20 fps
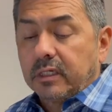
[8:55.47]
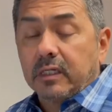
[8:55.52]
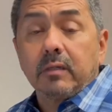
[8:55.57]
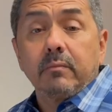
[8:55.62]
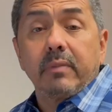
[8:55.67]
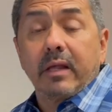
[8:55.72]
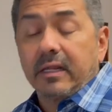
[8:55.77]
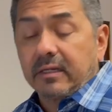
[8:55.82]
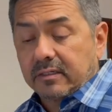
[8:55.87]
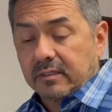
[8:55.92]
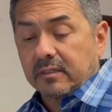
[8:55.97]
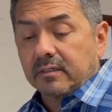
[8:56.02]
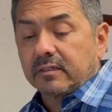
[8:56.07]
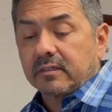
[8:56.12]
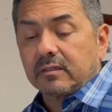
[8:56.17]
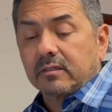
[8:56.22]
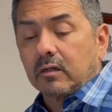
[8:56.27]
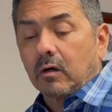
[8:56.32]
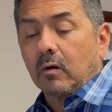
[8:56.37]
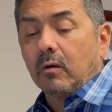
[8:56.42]
basis.
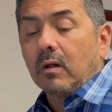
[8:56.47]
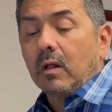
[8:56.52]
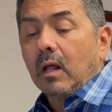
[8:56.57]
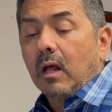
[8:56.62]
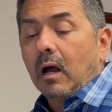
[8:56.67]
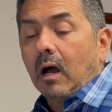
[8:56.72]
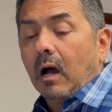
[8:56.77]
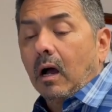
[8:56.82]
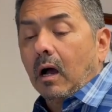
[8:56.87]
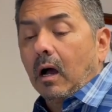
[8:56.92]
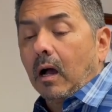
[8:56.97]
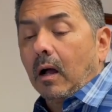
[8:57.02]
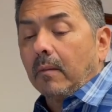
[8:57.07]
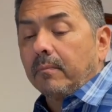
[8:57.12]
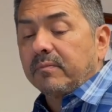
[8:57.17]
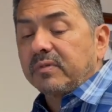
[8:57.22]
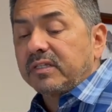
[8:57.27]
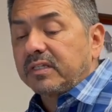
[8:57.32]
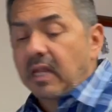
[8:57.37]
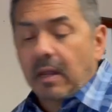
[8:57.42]
So
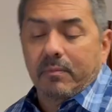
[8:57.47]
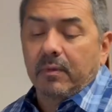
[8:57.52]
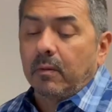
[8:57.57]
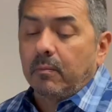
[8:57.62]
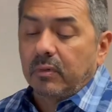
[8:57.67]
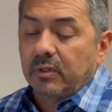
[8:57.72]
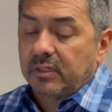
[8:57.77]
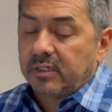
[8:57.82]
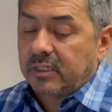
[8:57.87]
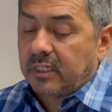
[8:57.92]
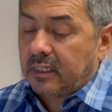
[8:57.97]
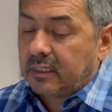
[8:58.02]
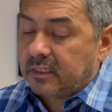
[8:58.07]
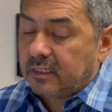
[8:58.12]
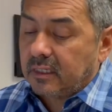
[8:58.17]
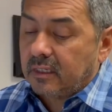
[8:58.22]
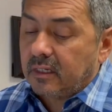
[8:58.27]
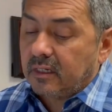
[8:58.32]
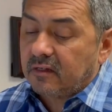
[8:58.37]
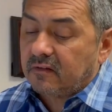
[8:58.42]
step number 6
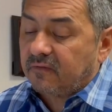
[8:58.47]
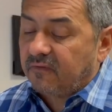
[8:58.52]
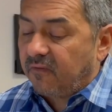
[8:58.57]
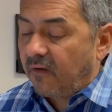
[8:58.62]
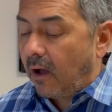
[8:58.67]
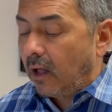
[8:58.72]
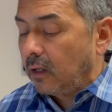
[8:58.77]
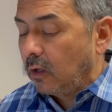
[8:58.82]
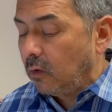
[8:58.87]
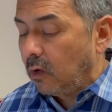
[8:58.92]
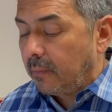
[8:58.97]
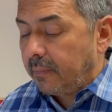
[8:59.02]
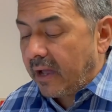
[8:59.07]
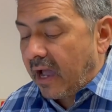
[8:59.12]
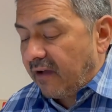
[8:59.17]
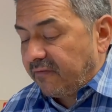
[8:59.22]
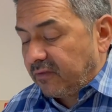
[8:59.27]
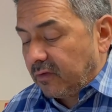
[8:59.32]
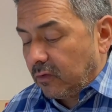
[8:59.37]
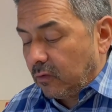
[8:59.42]
in this follow-up
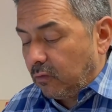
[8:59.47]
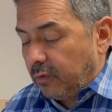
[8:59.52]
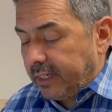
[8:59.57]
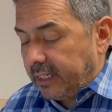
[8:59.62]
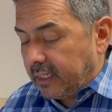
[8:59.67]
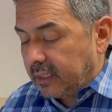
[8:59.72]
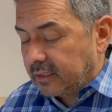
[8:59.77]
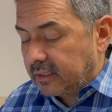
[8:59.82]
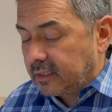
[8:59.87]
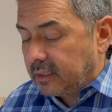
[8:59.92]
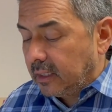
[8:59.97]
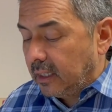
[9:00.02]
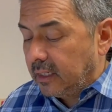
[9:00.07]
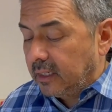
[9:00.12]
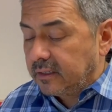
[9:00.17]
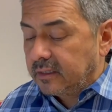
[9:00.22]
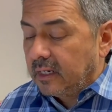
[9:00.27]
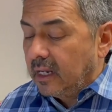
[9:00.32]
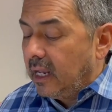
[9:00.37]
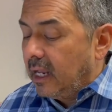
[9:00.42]
after the week is done is,